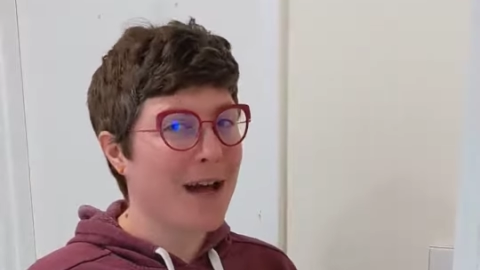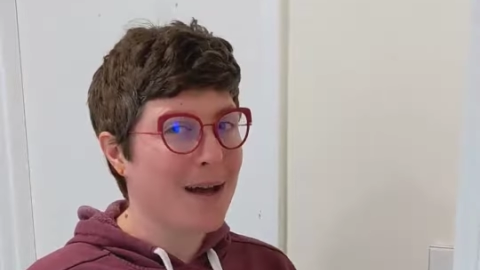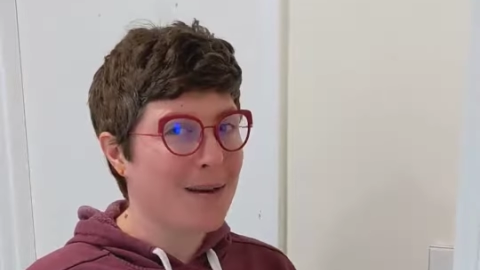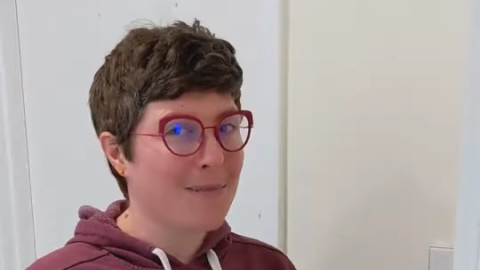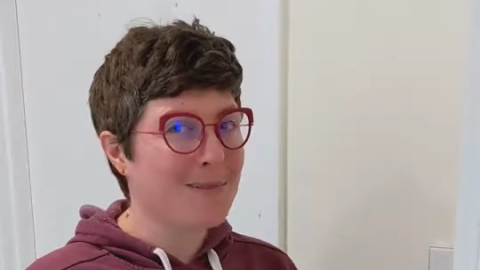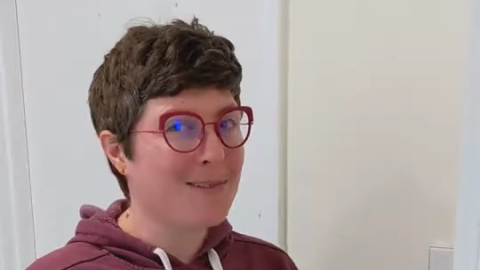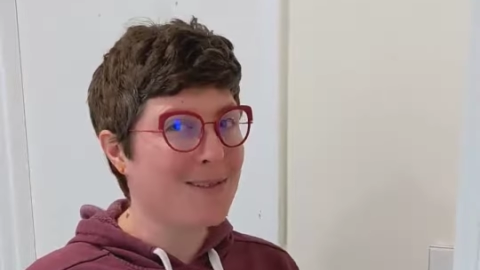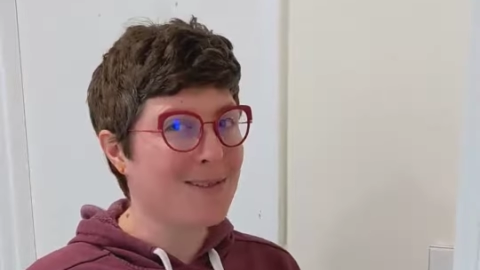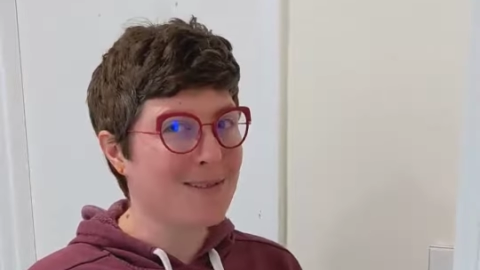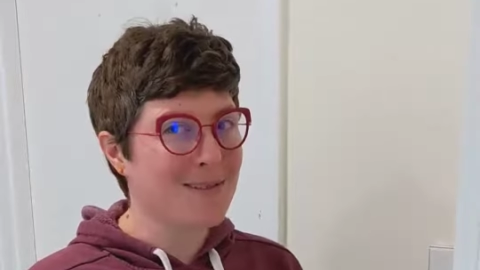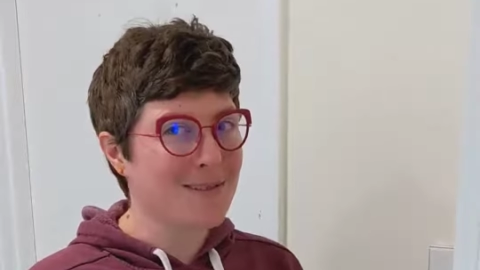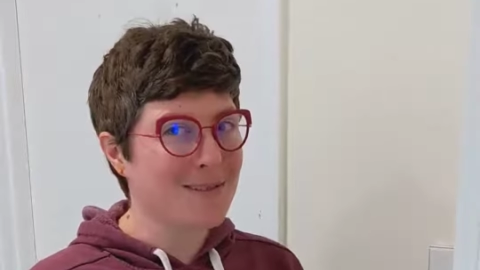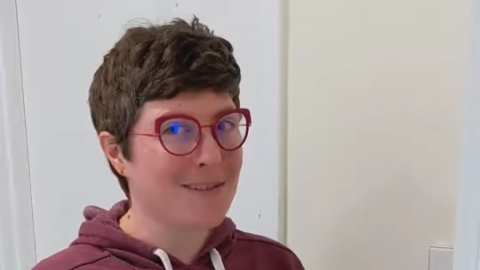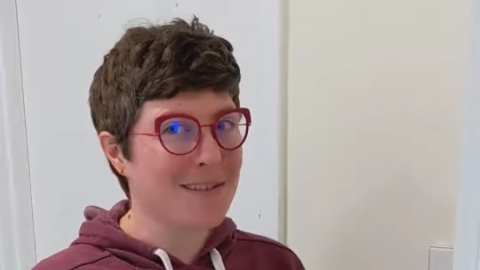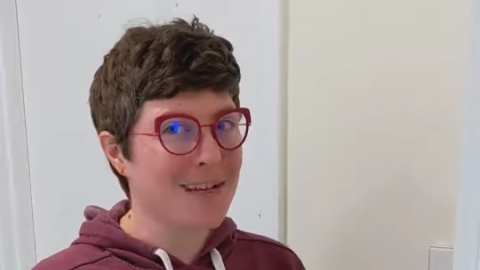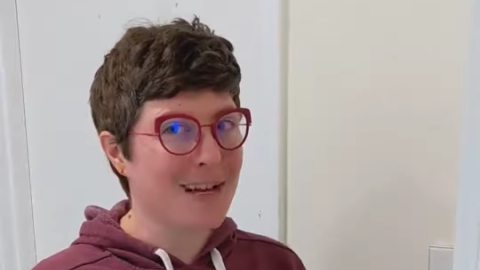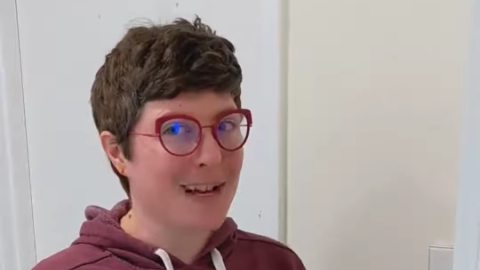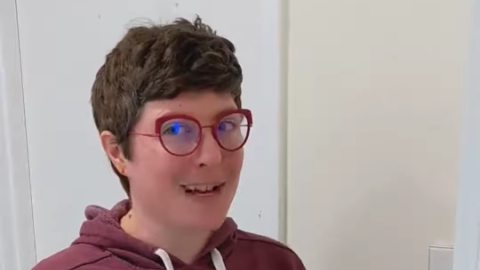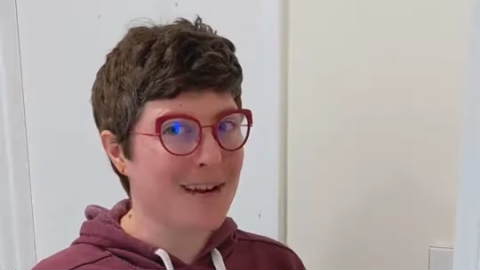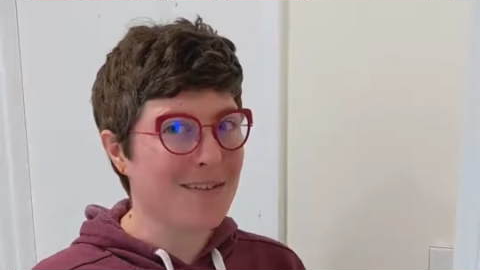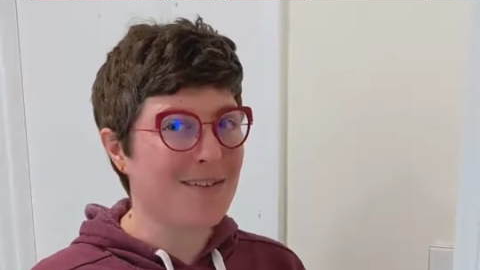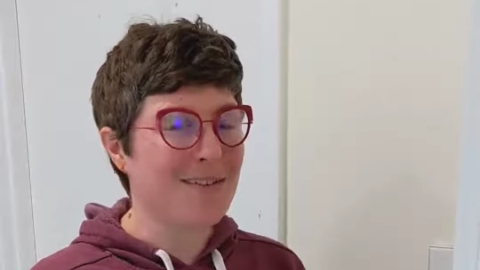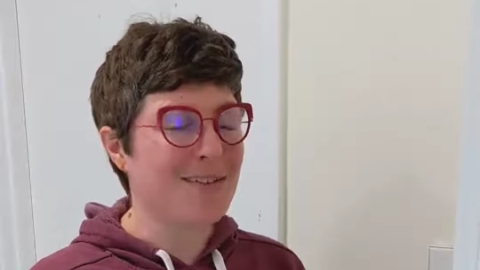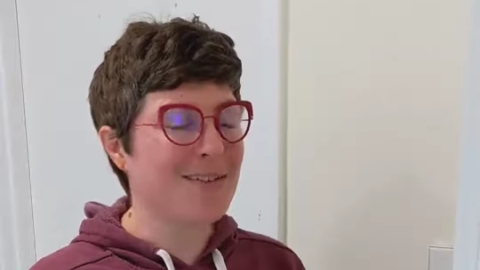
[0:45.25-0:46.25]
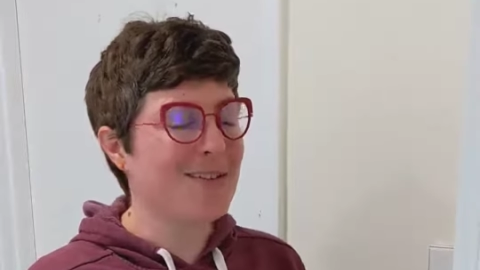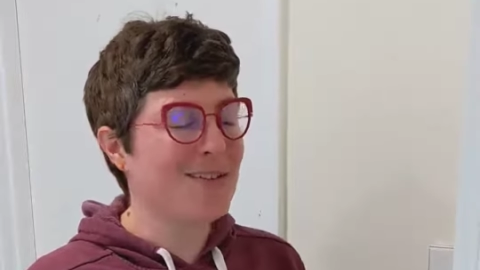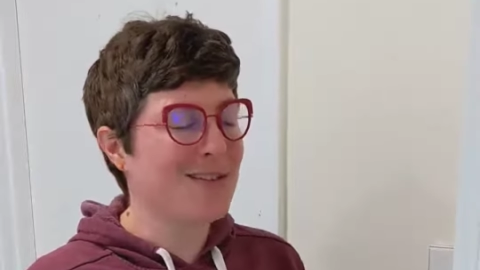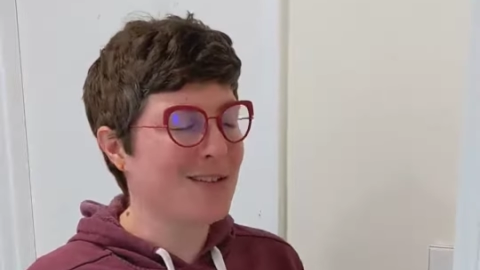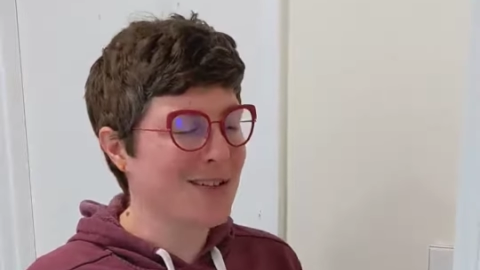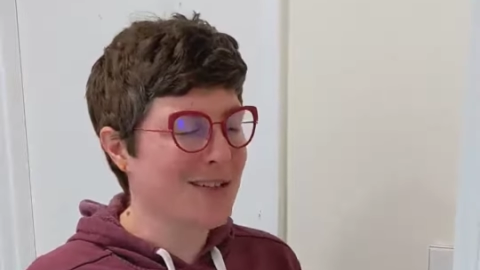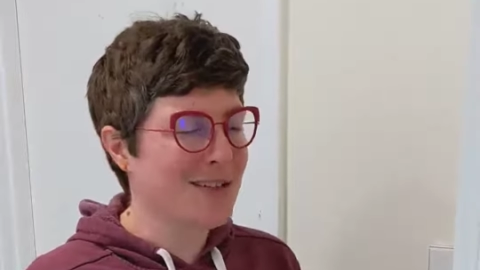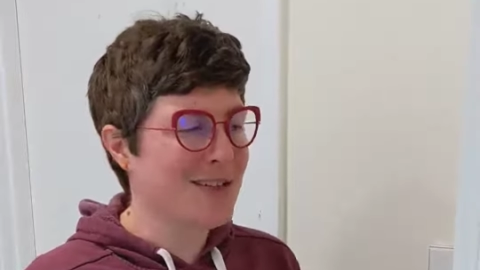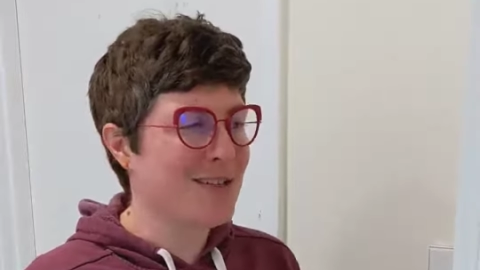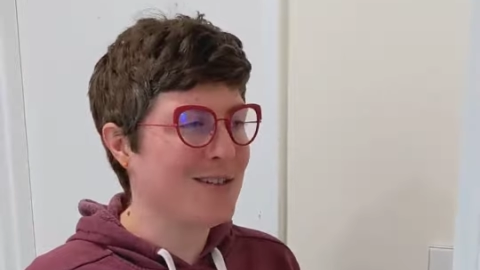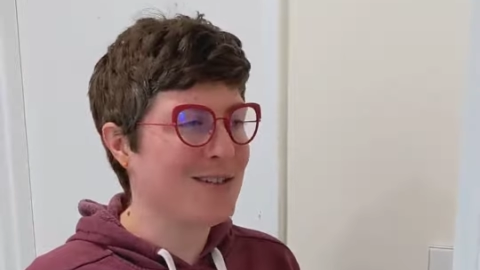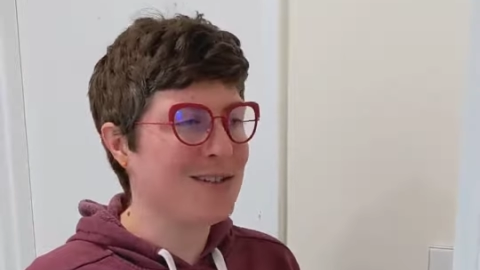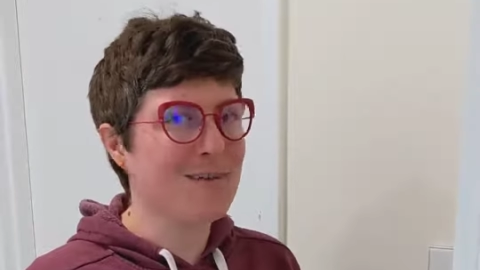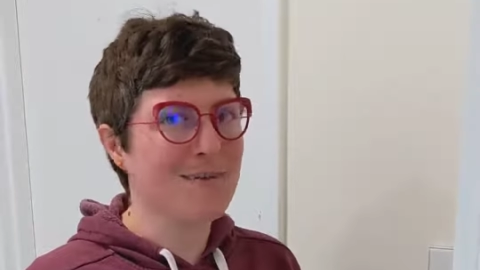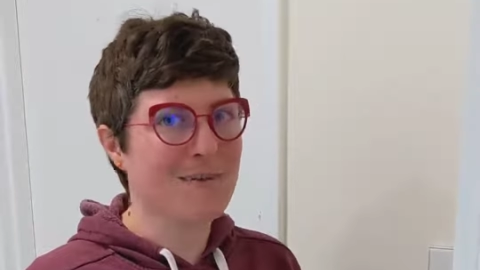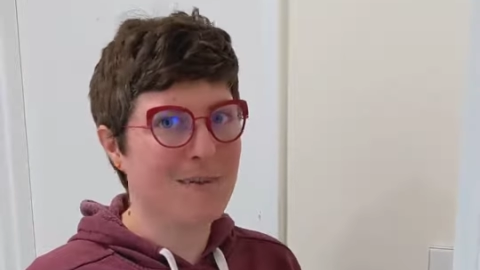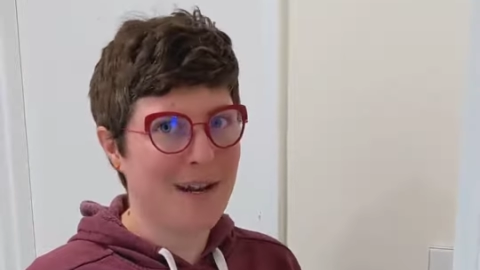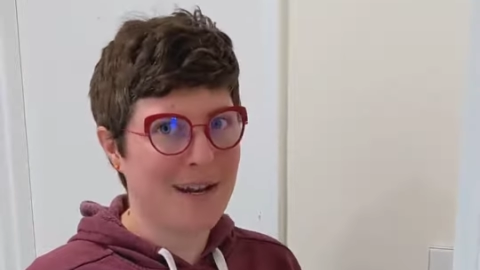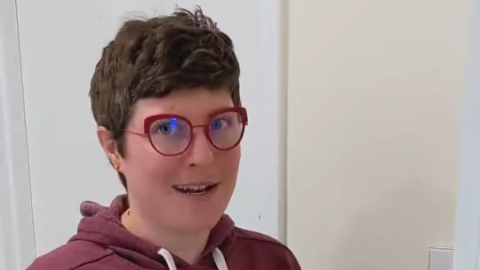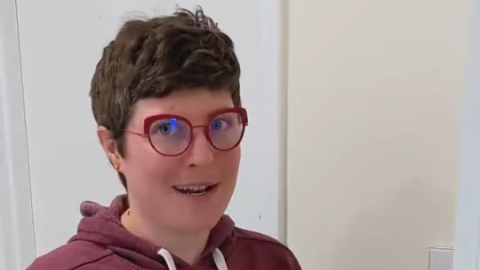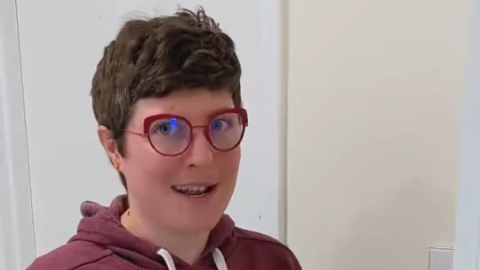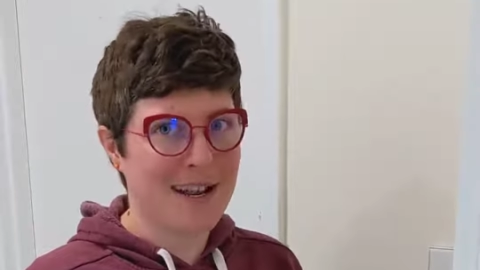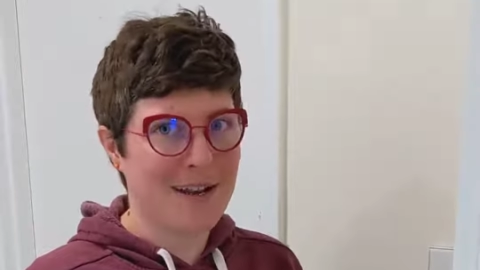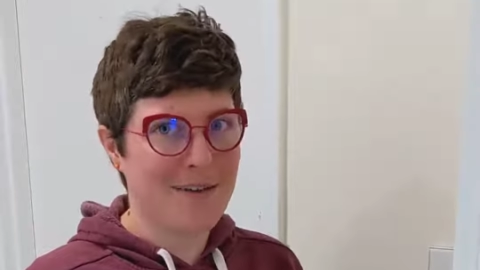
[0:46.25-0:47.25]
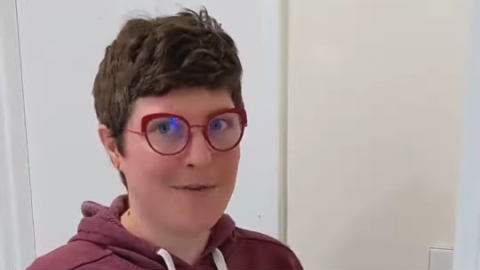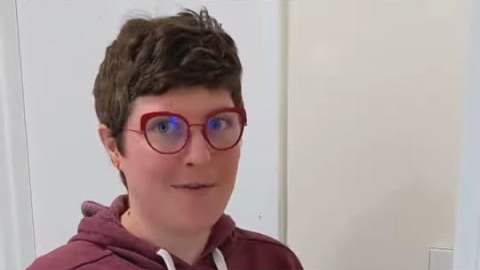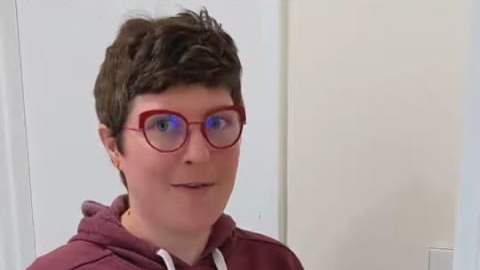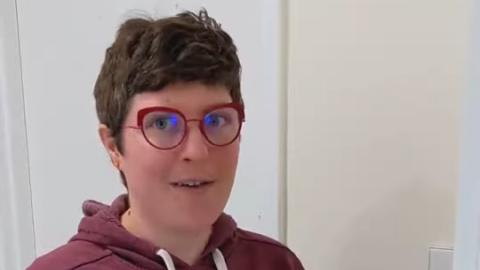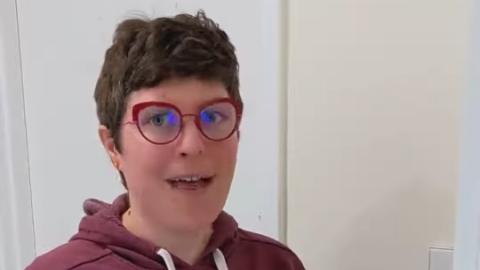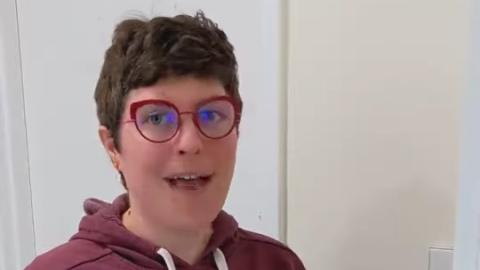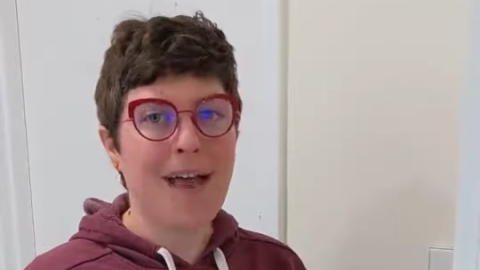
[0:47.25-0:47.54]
absolutely have to, you can use a bread knife